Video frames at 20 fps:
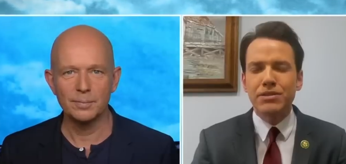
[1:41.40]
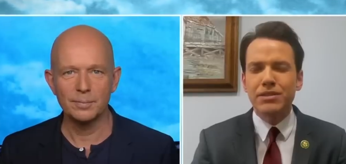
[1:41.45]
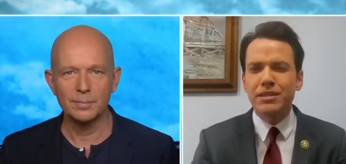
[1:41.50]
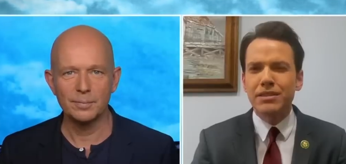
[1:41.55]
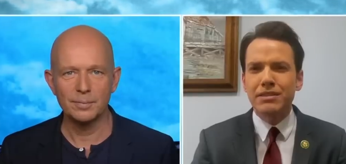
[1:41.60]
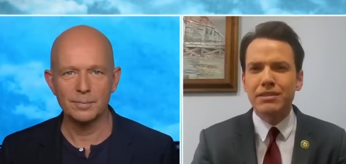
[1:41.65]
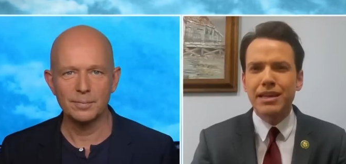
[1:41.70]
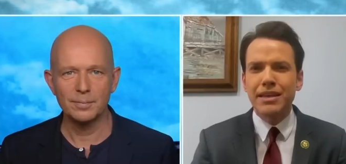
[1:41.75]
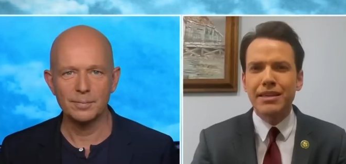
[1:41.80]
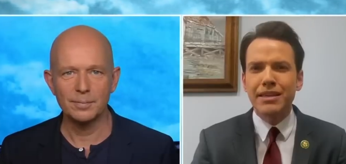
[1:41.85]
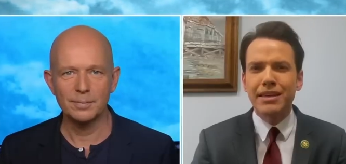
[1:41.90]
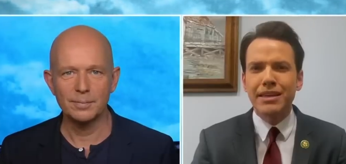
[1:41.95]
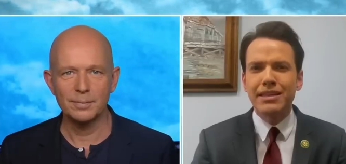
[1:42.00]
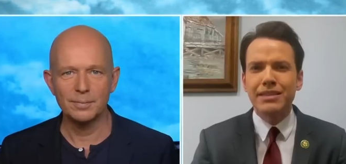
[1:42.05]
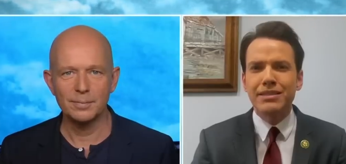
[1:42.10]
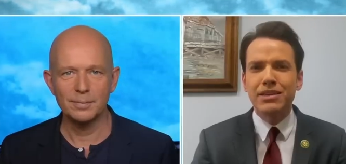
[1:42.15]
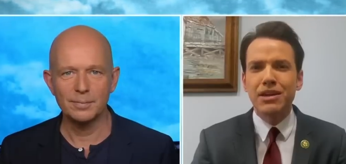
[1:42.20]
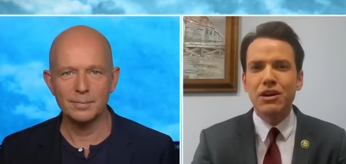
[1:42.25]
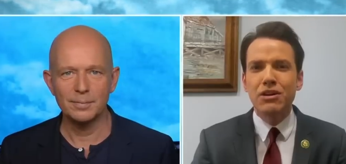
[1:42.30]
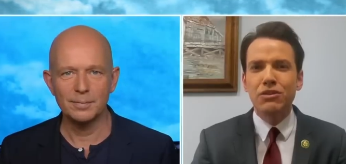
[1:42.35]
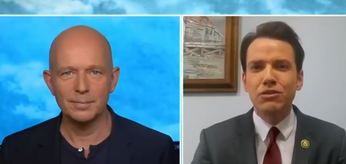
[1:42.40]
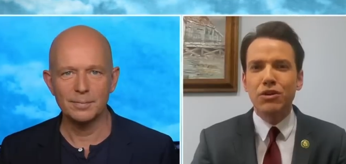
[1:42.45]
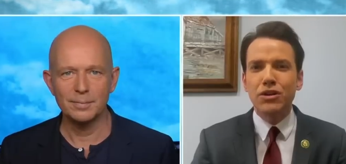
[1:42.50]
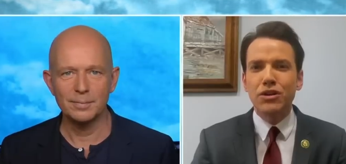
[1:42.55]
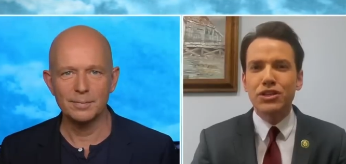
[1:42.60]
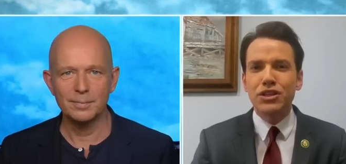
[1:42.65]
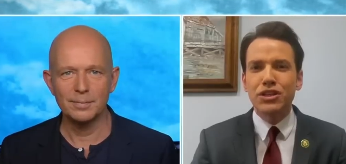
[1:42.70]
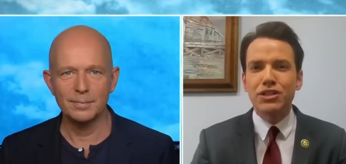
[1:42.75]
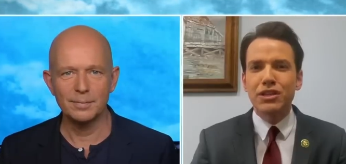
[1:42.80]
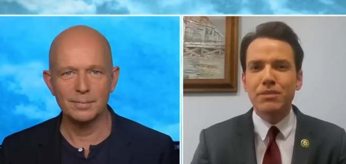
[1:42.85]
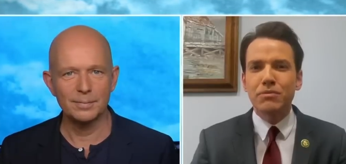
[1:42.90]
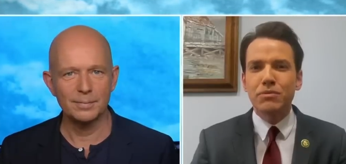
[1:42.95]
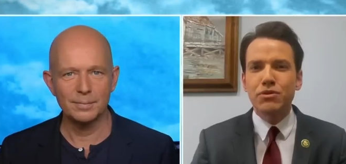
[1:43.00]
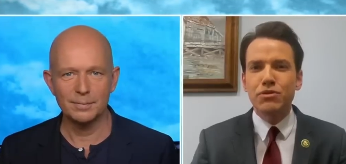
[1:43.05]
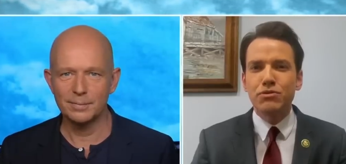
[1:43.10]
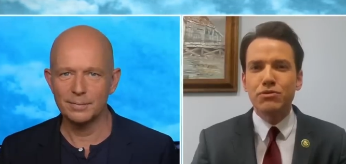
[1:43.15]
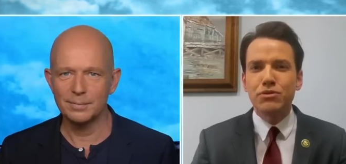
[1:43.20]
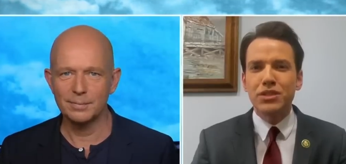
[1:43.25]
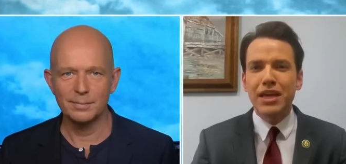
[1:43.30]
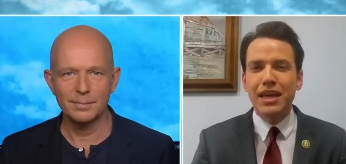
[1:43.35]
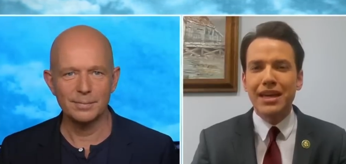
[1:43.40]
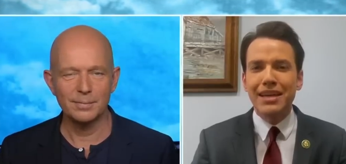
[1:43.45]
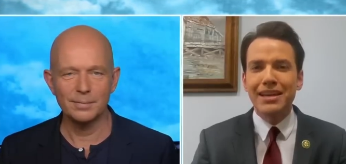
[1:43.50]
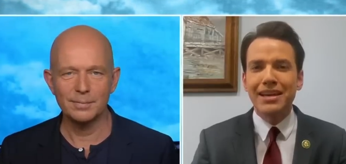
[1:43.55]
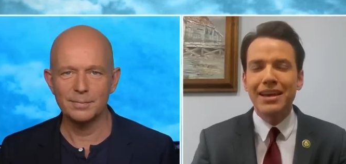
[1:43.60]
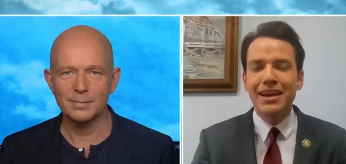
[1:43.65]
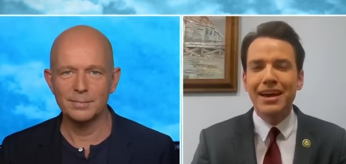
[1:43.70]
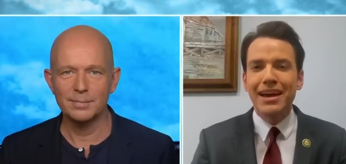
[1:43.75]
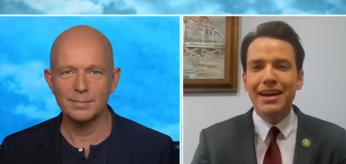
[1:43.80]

Speaker 1: say that he's launching some crusade